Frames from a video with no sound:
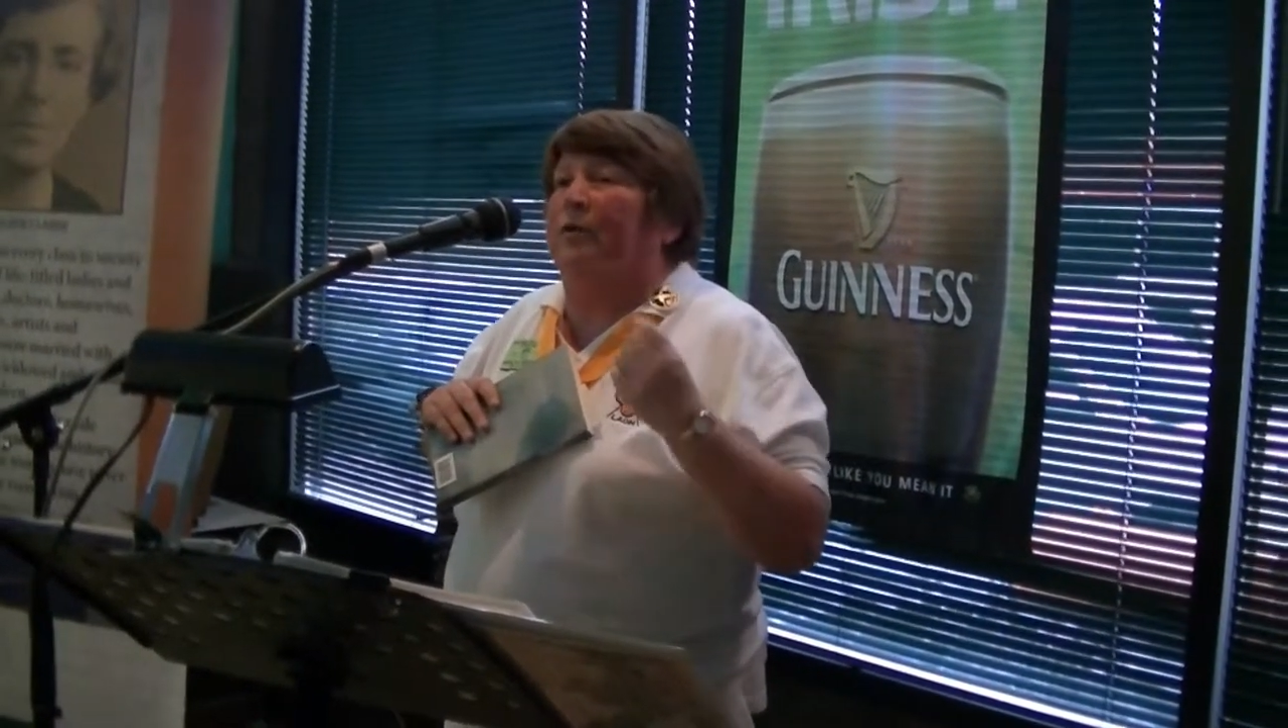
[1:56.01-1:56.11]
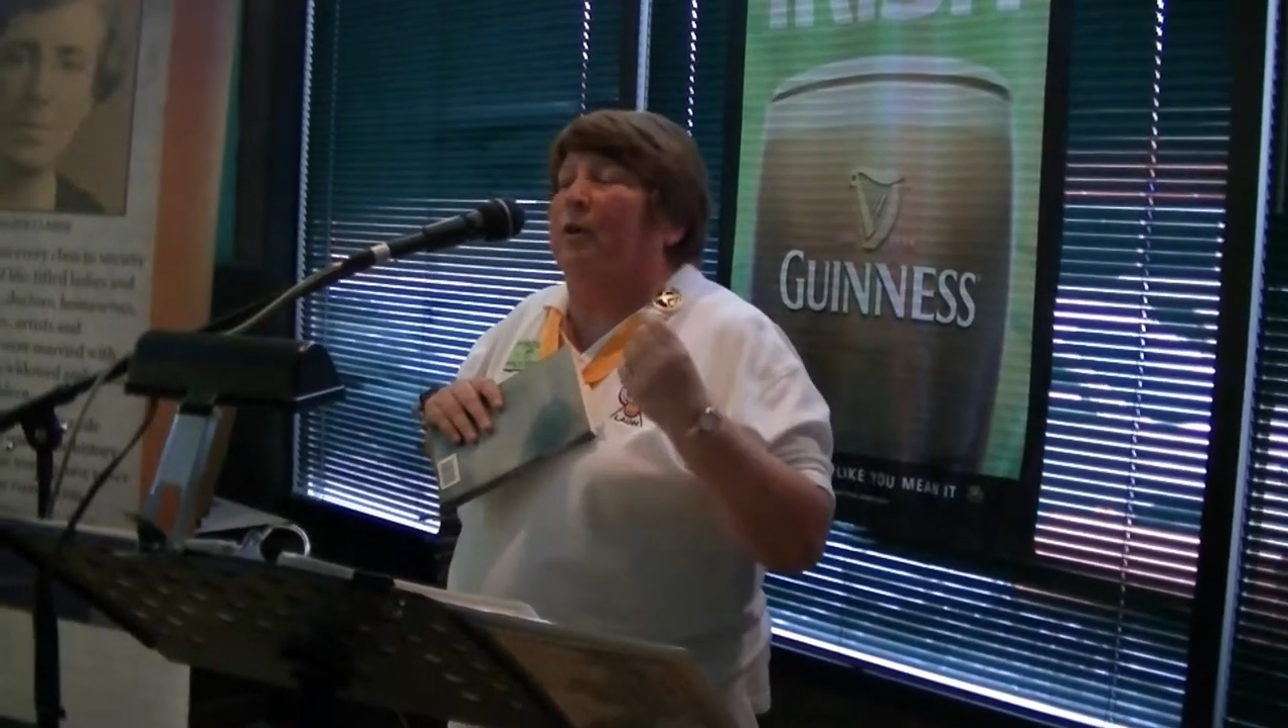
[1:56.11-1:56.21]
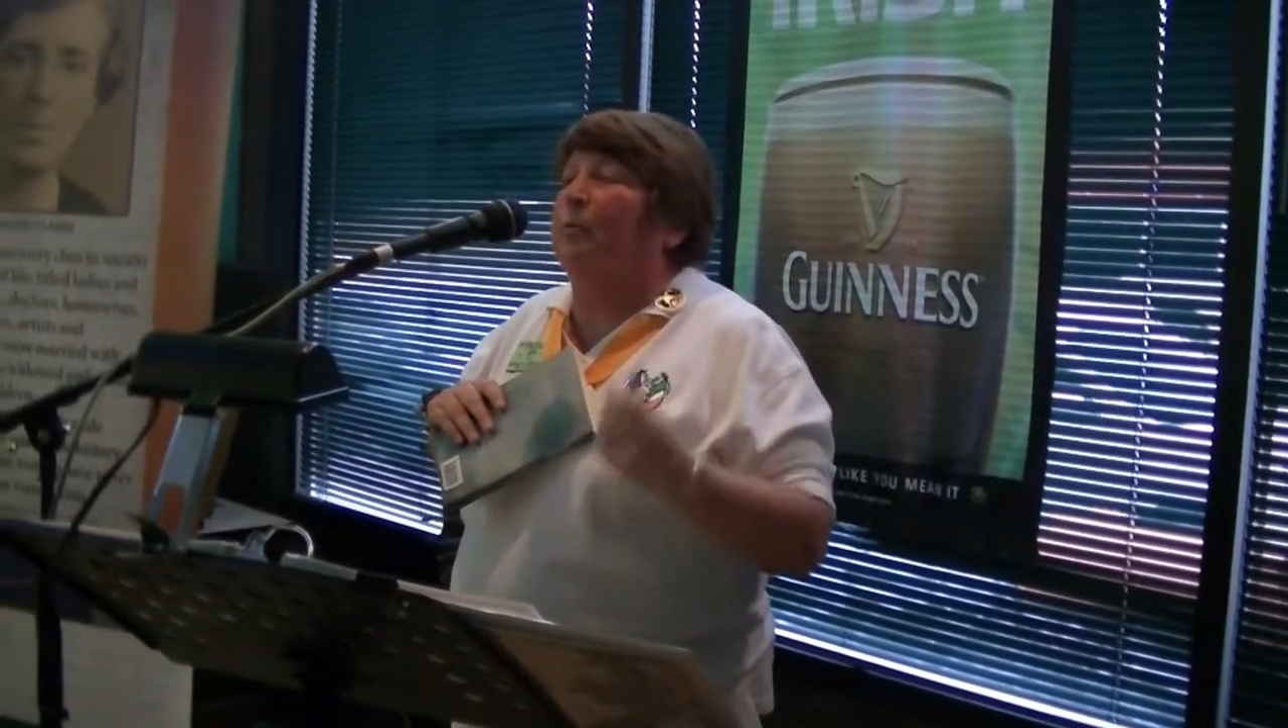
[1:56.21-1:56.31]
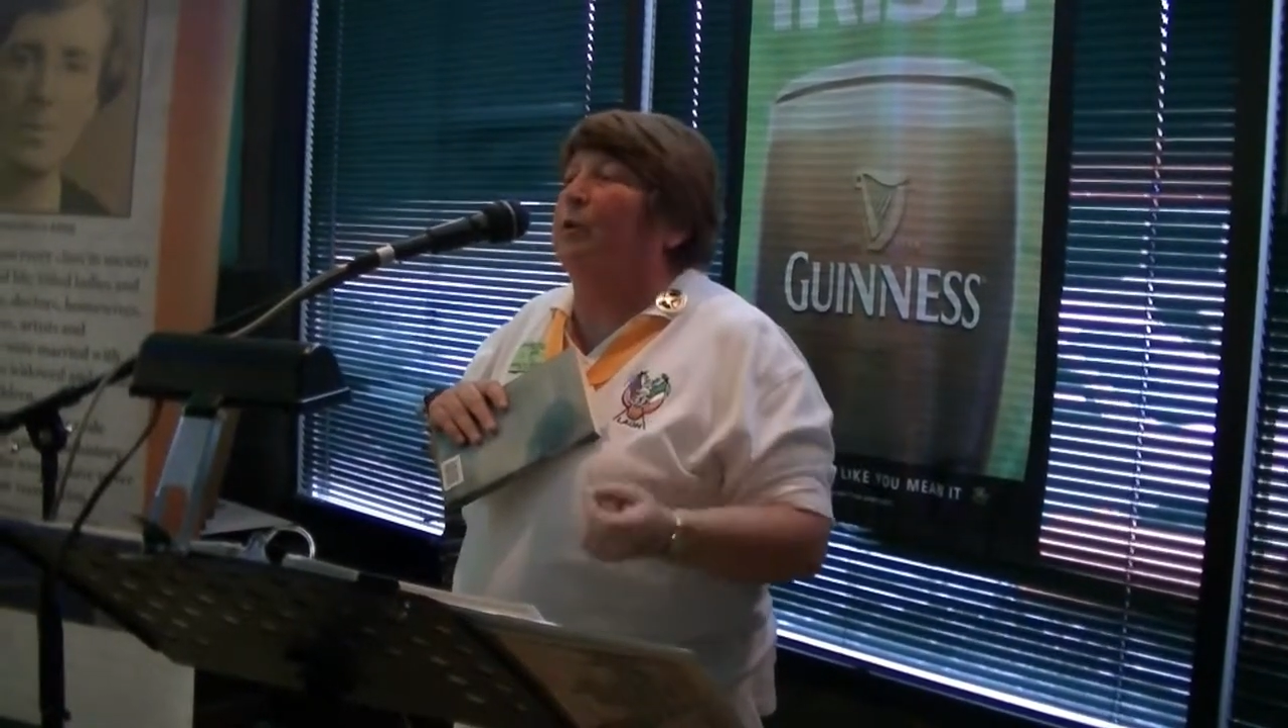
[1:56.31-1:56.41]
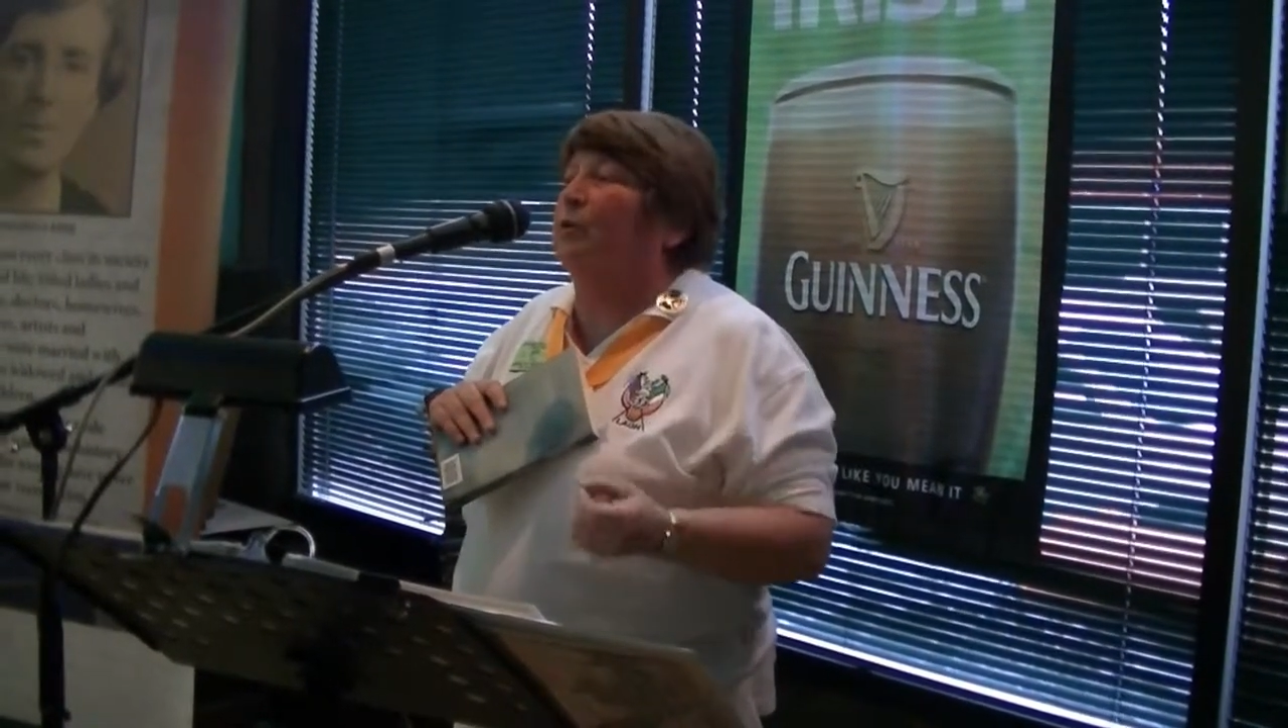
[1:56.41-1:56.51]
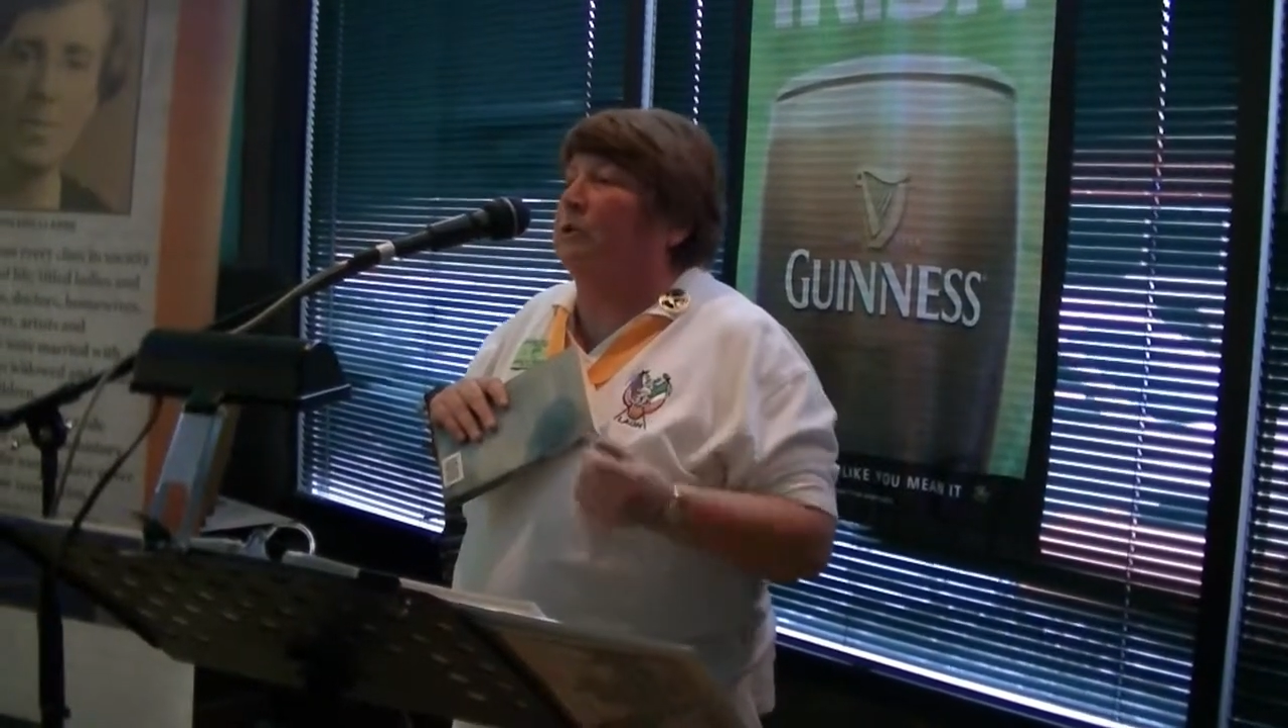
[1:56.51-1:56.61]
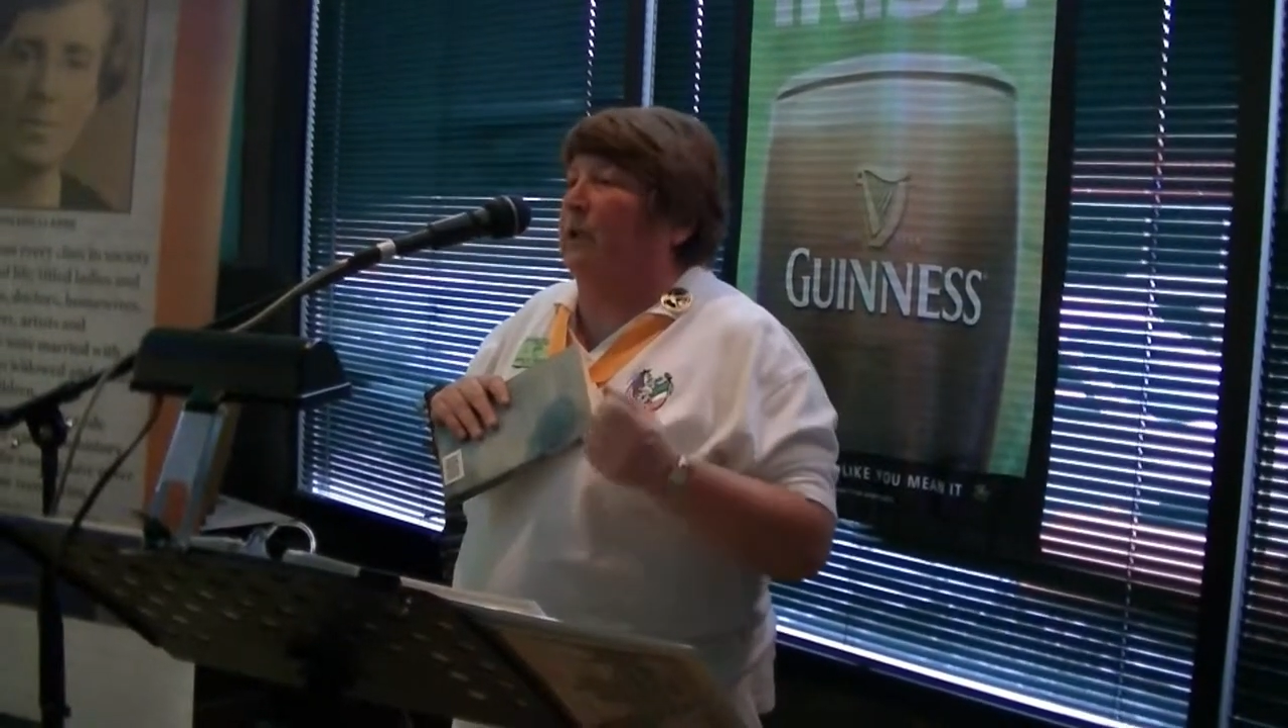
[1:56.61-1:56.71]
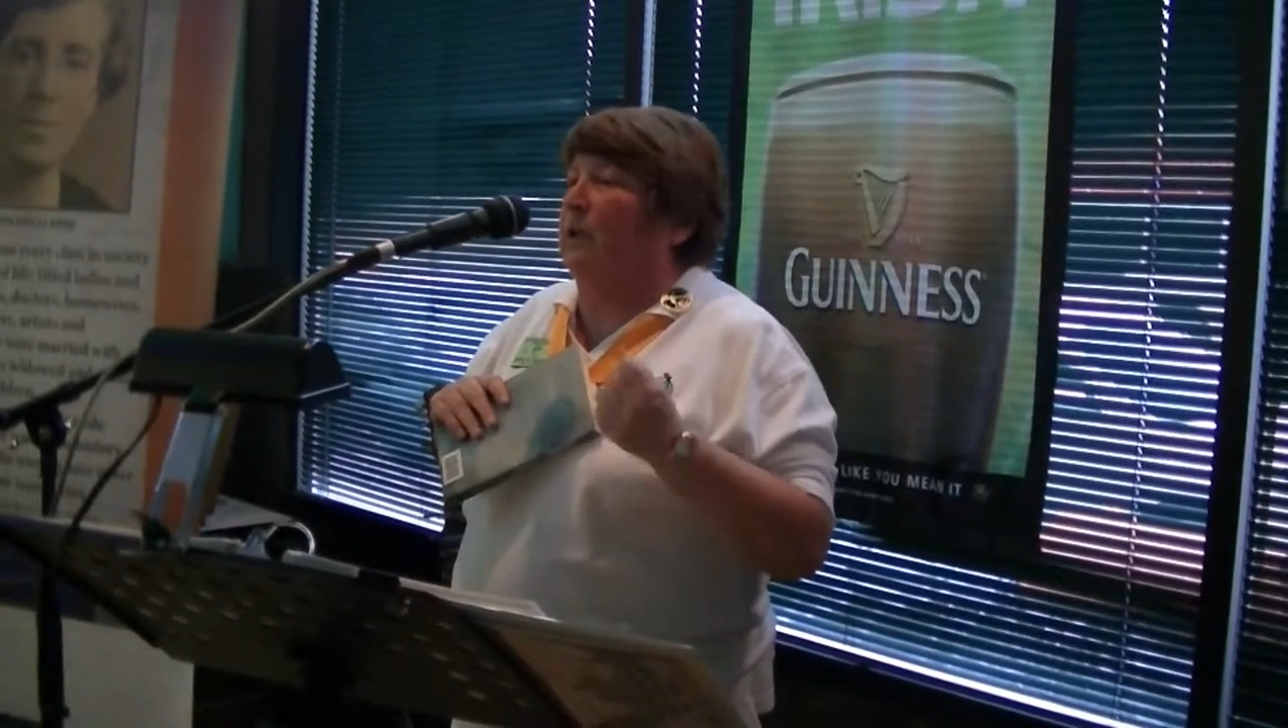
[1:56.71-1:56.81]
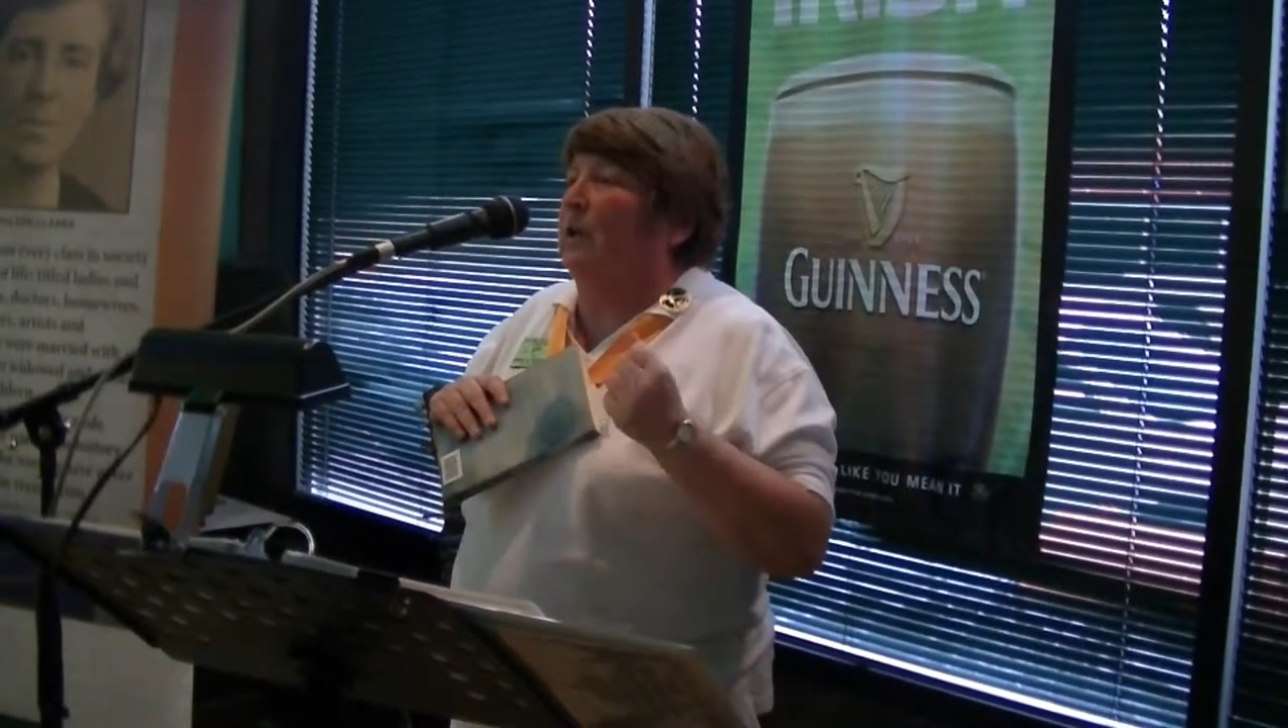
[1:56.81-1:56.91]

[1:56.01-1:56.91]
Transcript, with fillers: their music